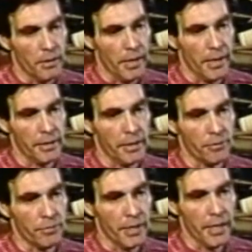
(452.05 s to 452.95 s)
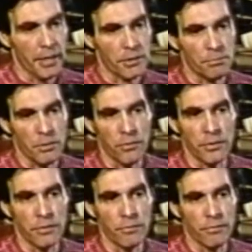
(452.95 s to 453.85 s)
and then a grenade
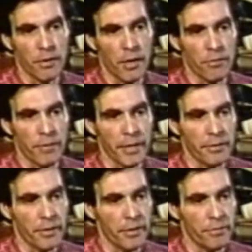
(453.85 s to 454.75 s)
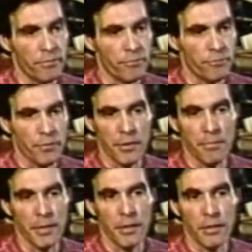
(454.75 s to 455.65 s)
exploded right in front of
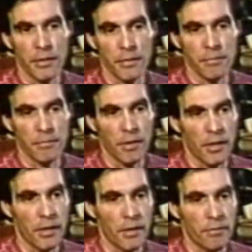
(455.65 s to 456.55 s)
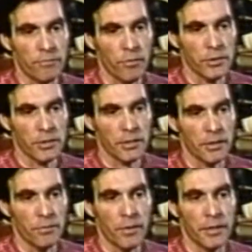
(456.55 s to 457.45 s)
me.
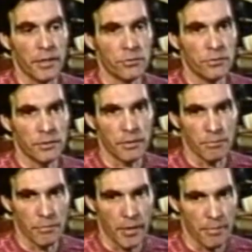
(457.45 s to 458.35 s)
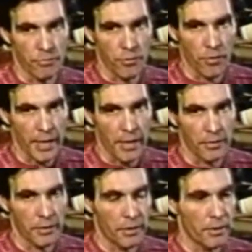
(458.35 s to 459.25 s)
Fortunately, as soon as it broke
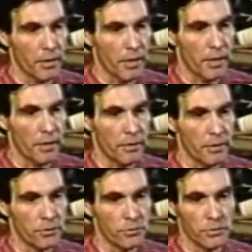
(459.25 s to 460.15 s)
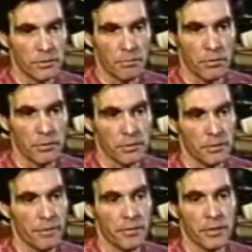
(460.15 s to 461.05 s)
out, as soon as the bullets
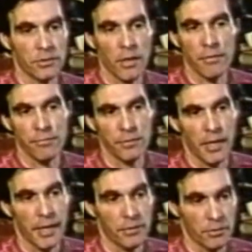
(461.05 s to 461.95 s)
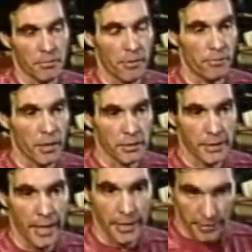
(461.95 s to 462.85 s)
and everything started flying, I took my
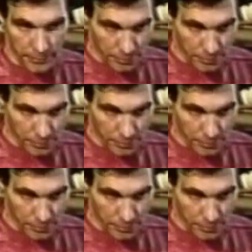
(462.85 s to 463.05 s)
rucksack,